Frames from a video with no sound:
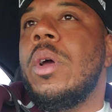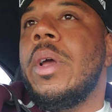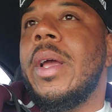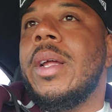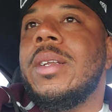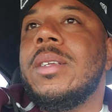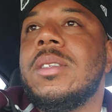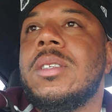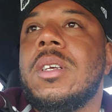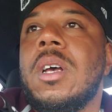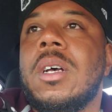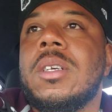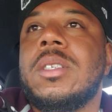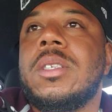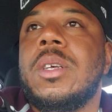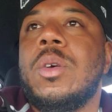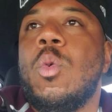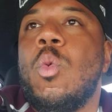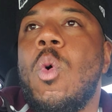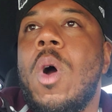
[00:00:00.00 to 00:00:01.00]
and
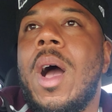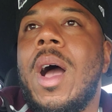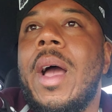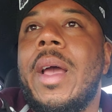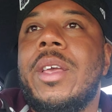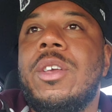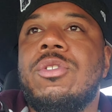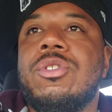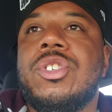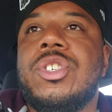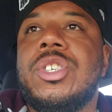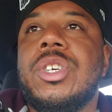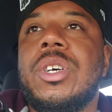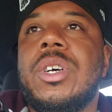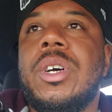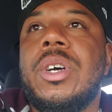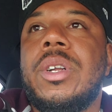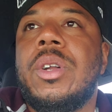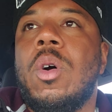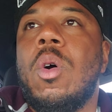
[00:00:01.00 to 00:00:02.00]
discussing why you
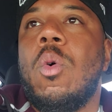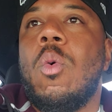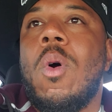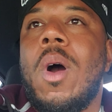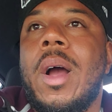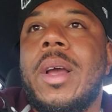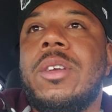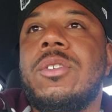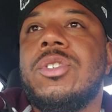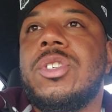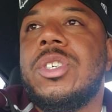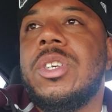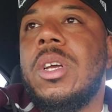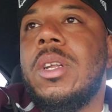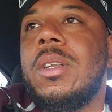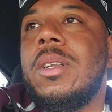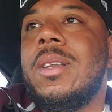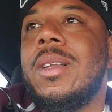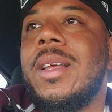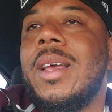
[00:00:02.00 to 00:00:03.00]
should or why you
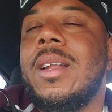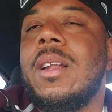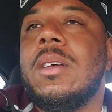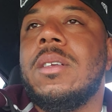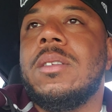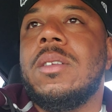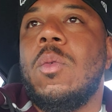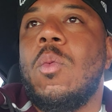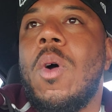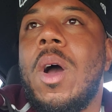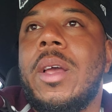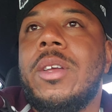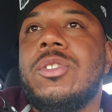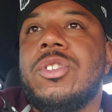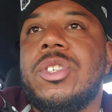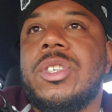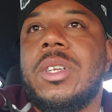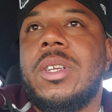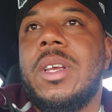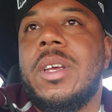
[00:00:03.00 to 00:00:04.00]
shouldn't get a
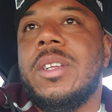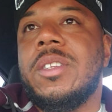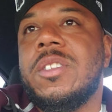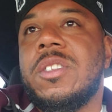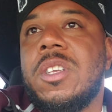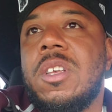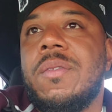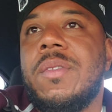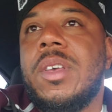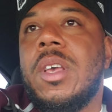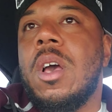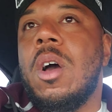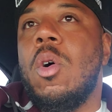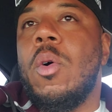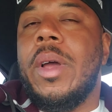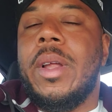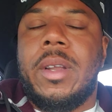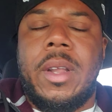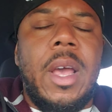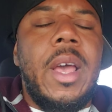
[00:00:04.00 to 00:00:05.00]

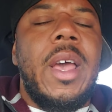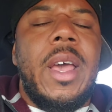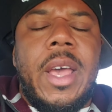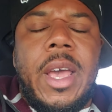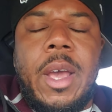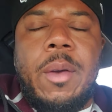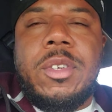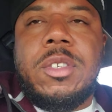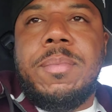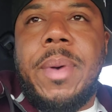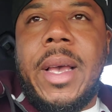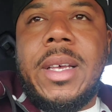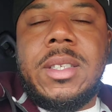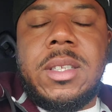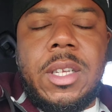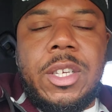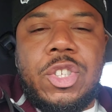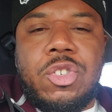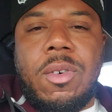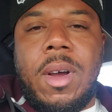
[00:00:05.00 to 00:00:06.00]
CVO, and he was
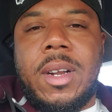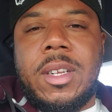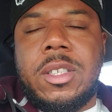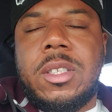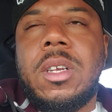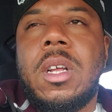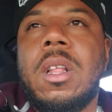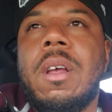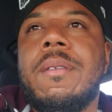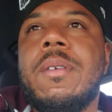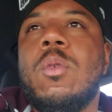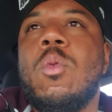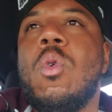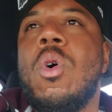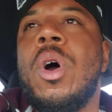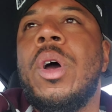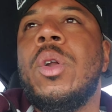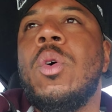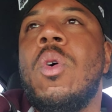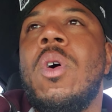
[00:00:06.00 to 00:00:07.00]
basically trying to sell
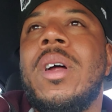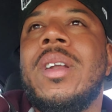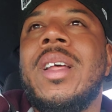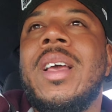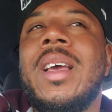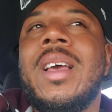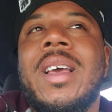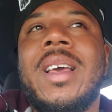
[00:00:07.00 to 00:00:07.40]
everyone on